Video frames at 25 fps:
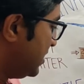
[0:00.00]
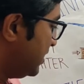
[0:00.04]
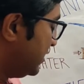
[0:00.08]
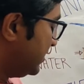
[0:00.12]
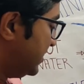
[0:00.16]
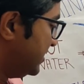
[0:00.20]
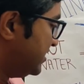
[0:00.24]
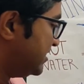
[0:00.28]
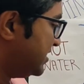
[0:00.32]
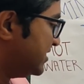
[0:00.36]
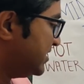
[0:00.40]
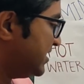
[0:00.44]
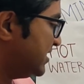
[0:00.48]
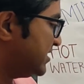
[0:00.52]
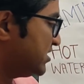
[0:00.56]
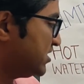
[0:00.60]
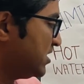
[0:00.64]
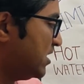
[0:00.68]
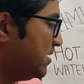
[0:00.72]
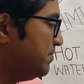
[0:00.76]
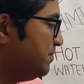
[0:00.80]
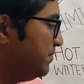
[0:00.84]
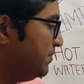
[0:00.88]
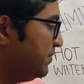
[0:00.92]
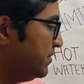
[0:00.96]
This is a
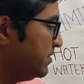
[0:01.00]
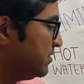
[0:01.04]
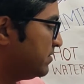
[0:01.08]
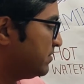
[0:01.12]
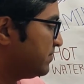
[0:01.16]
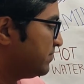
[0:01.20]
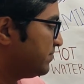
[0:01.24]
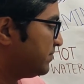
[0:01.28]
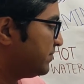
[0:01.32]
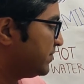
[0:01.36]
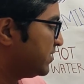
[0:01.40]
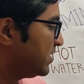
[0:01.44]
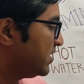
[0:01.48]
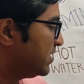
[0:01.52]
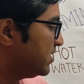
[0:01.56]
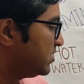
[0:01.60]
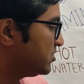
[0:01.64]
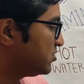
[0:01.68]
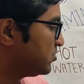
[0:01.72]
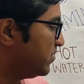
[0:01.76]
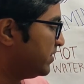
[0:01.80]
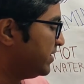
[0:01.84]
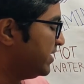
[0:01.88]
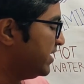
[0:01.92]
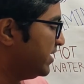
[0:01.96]
sump.
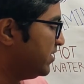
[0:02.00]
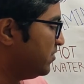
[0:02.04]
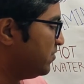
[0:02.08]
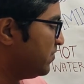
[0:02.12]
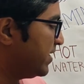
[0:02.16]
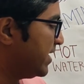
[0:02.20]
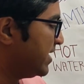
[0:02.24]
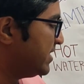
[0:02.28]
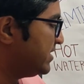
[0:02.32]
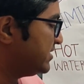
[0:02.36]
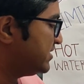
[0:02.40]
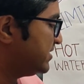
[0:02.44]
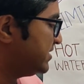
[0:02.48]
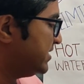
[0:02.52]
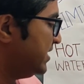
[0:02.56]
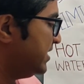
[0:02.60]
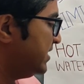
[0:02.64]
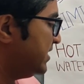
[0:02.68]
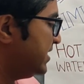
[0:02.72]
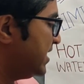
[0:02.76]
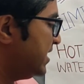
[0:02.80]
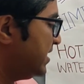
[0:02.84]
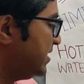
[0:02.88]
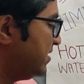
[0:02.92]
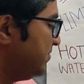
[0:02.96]
So here you can see
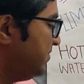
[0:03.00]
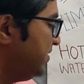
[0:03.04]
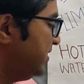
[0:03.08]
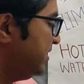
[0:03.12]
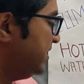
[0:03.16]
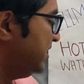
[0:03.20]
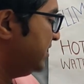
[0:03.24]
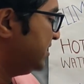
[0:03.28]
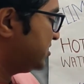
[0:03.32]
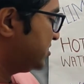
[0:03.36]
that with the